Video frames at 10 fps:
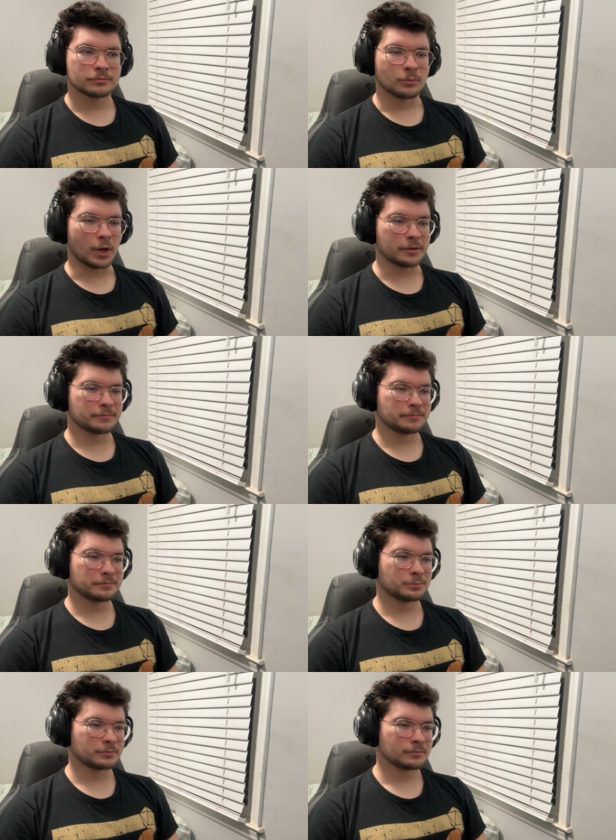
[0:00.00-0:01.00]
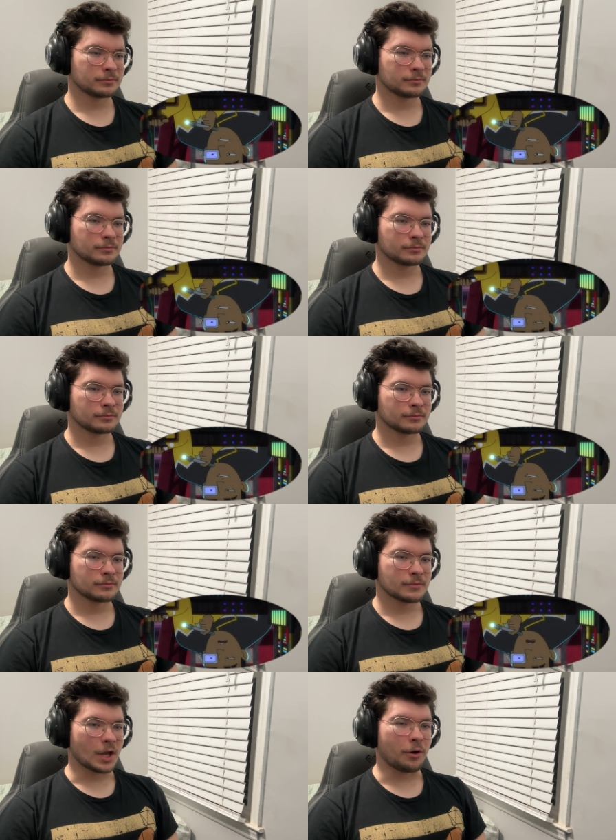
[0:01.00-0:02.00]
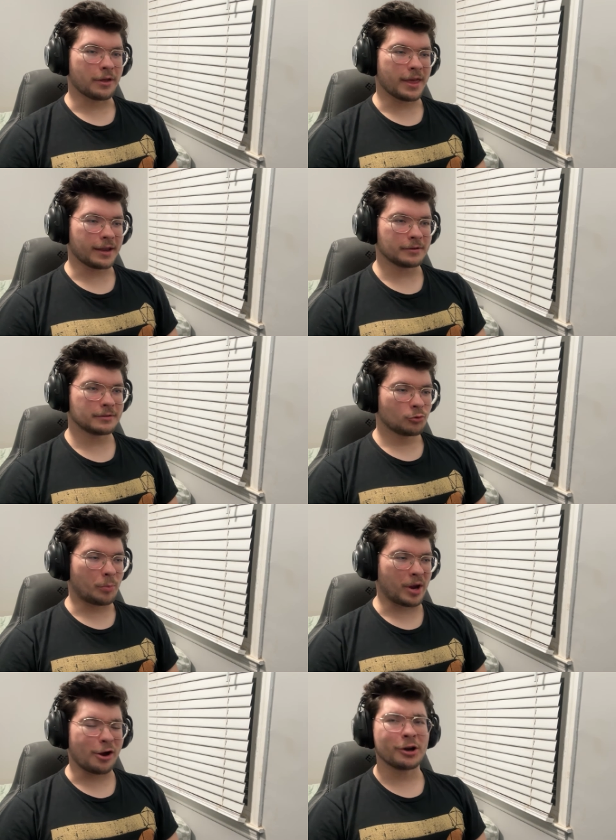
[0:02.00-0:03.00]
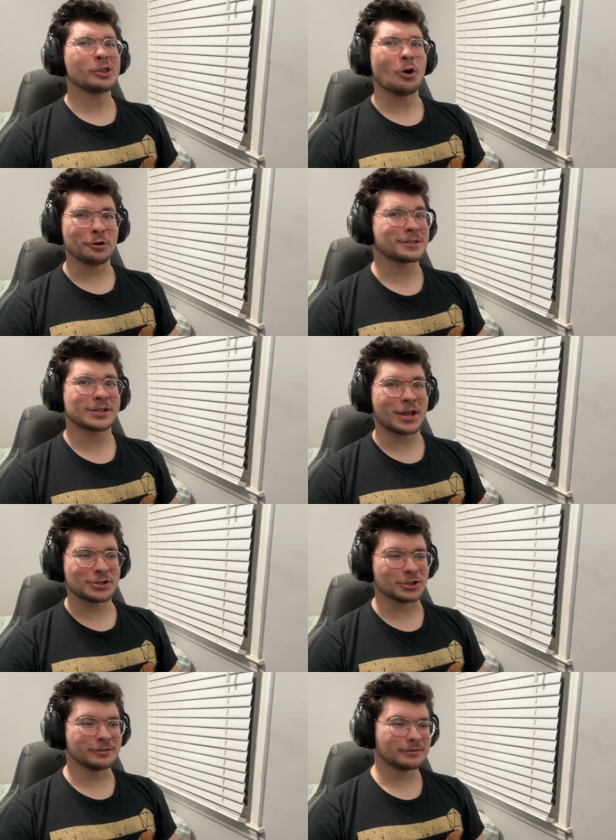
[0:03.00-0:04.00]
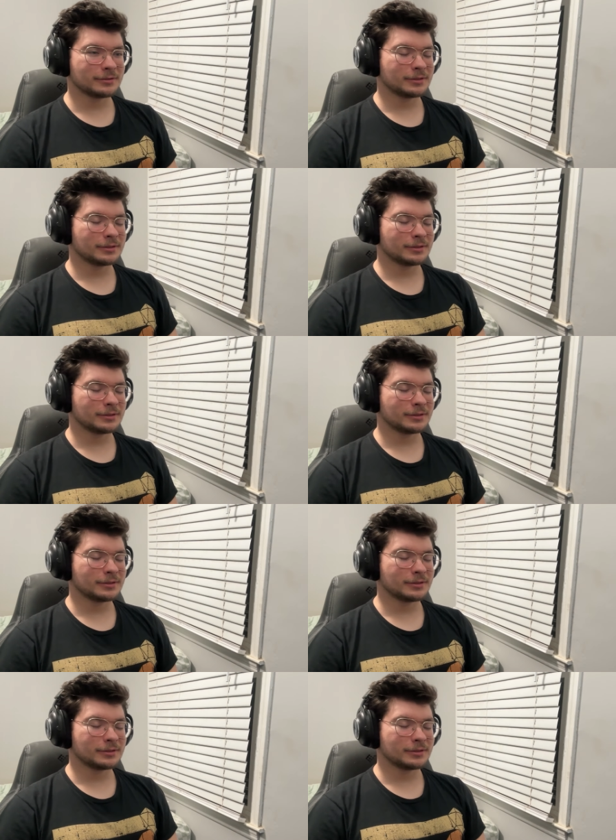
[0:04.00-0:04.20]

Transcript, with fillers: What? Oh, are they repairing the whole station?